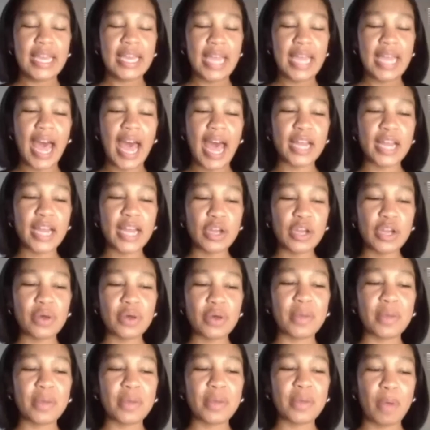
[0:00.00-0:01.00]
I know
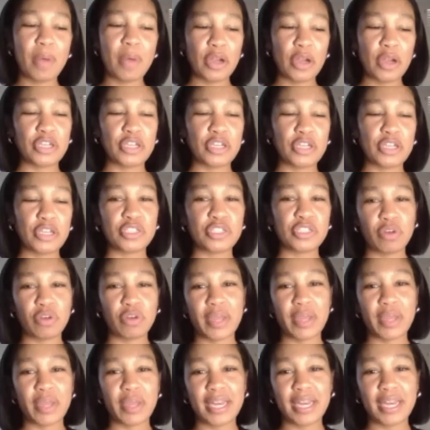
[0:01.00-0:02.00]
that Parker's
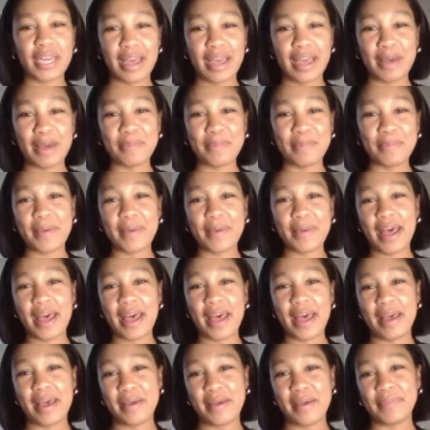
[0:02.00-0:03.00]
growing up,
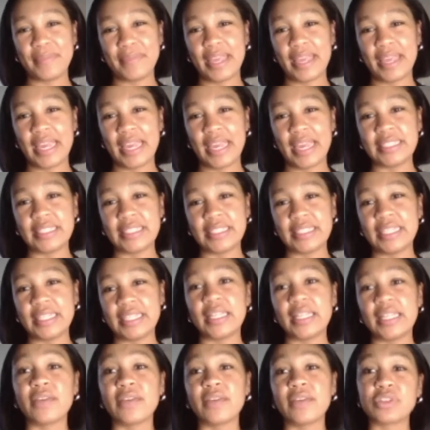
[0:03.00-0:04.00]

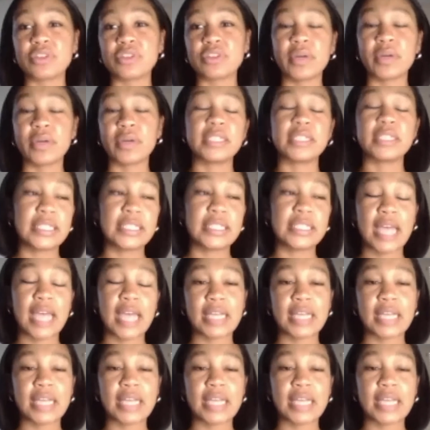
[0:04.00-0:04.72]
and he loves going to his